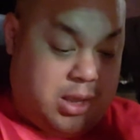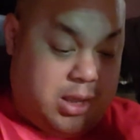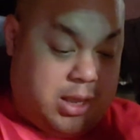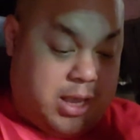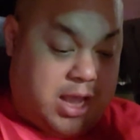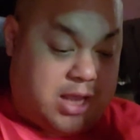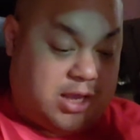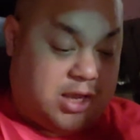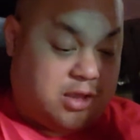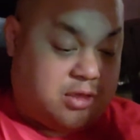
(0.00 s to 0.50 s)

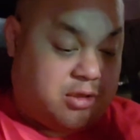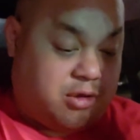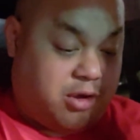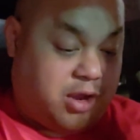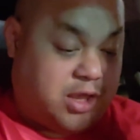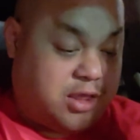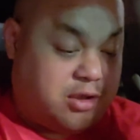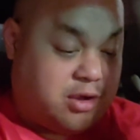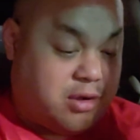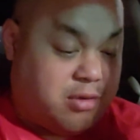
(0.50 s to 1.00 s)
And they're
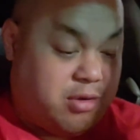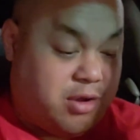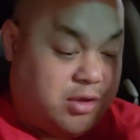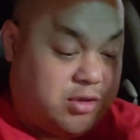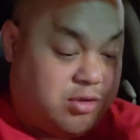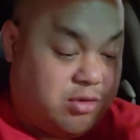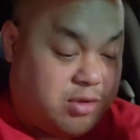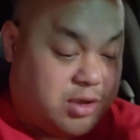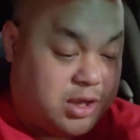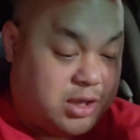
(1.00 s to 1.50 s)
either going
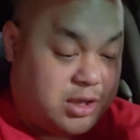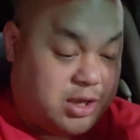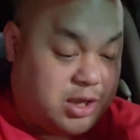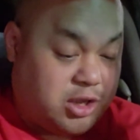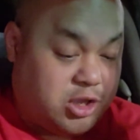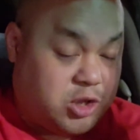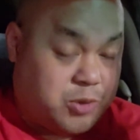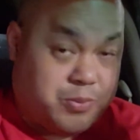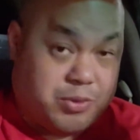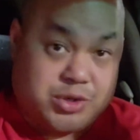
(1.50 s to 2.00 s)
to
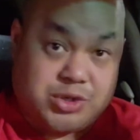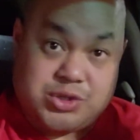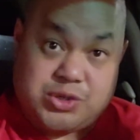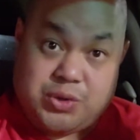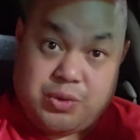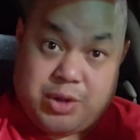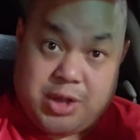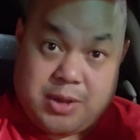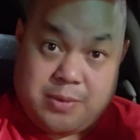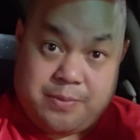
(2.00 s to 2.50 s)
continue to
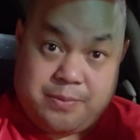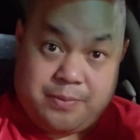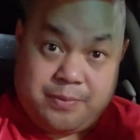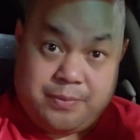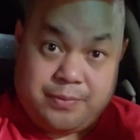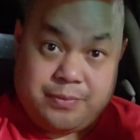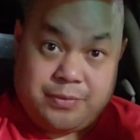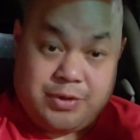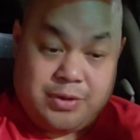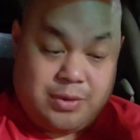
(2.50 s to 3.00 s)
pursue him,
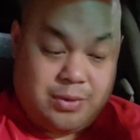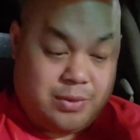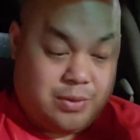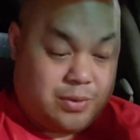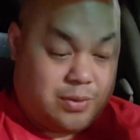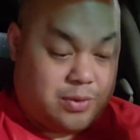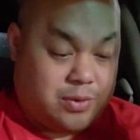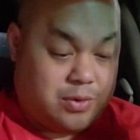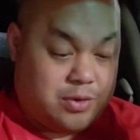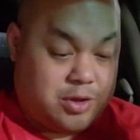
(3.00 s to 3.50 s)

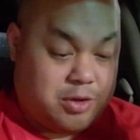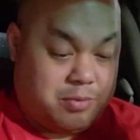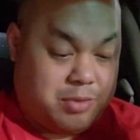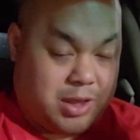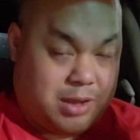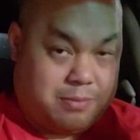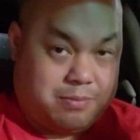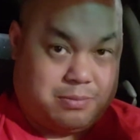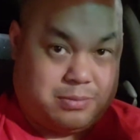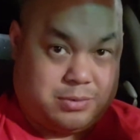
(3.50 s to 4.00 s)
or they're
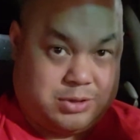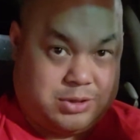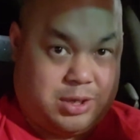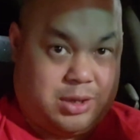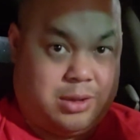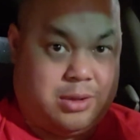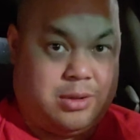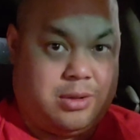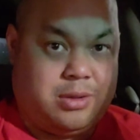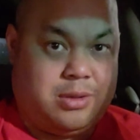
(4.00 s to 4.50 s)
like,
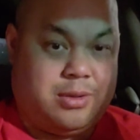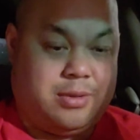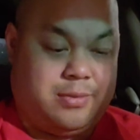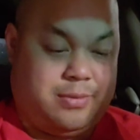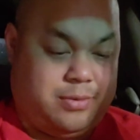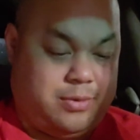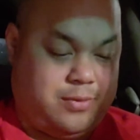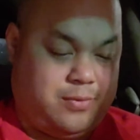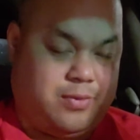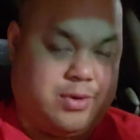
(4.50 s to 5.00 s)

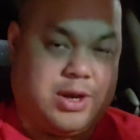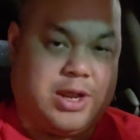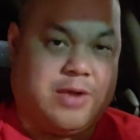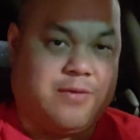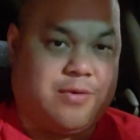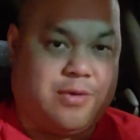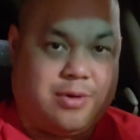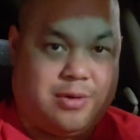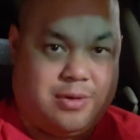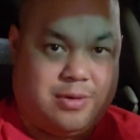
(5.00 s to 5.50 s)

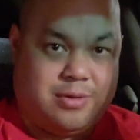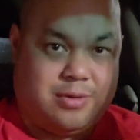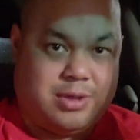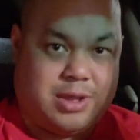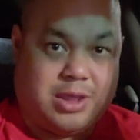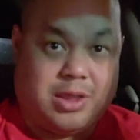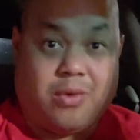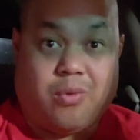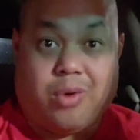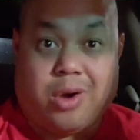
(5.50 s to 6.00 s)
whatever,
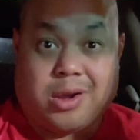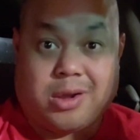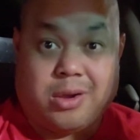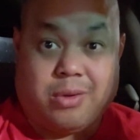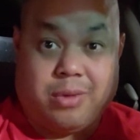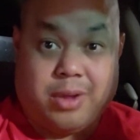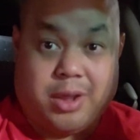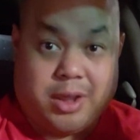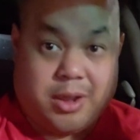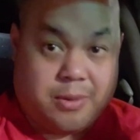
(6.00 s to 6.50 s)
and then walk
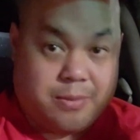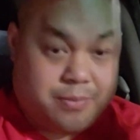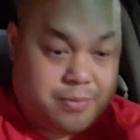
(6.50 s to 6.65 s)
away.